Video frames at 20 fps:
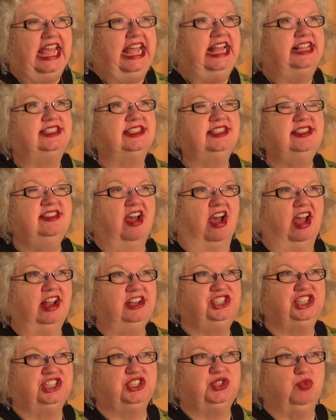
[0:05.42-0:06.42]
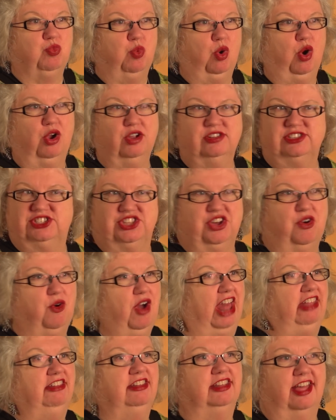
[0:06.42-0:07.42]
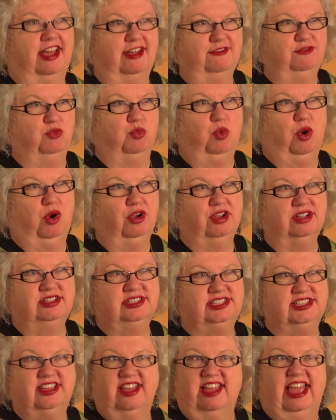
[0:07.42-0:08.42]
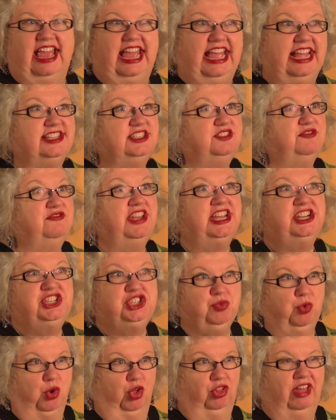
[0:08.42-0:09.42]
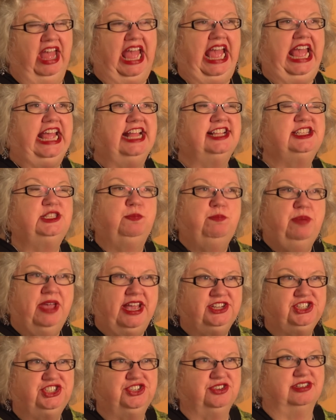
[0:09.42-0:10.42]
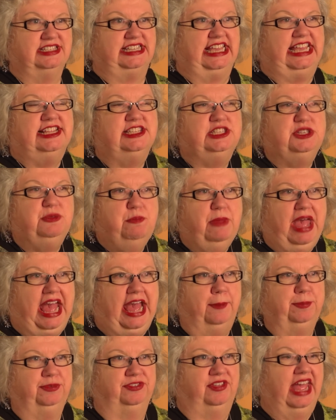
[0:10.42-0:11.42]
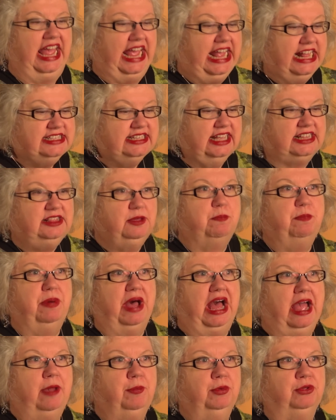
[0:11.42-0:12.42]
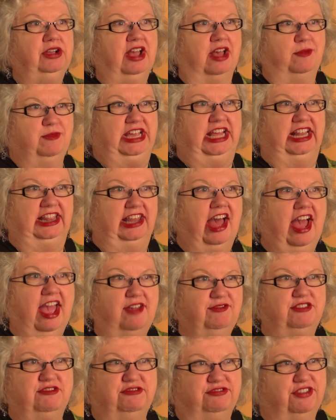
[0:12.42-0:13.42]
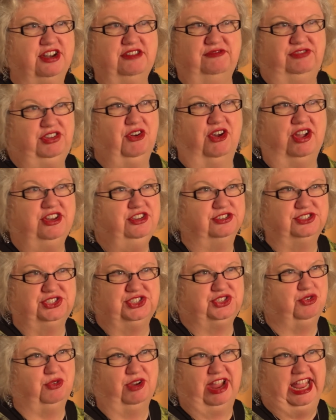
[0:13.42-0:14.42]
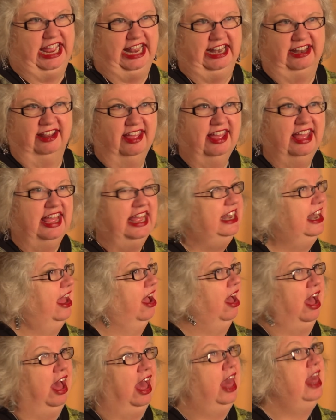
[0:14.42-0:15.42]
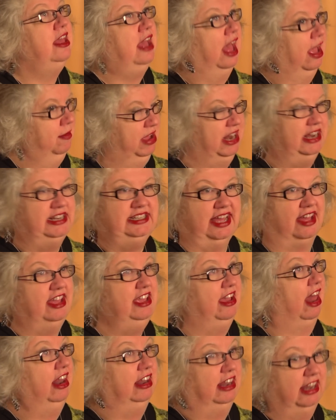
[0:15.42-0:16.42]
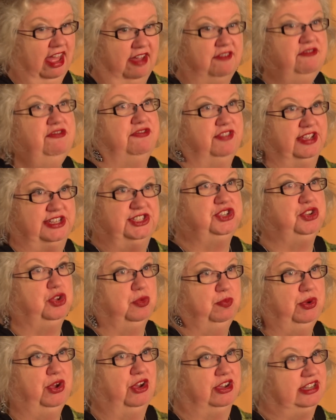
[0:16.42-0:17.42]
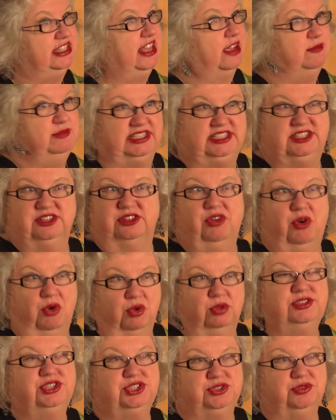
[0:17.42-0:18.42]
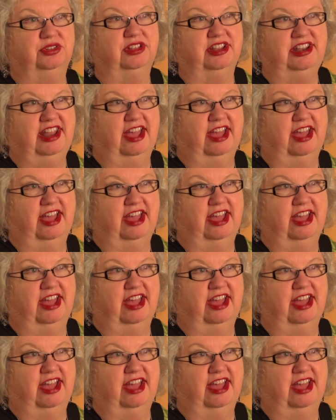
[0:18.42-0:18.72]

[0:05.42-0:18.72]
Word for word: It's not just words, though I love words. It's visual, it's pictures, it's maps. It's like the Bible coming alive in front of you on your screen. Now, I, I'm going to tell you, I love physical books. I'm still old school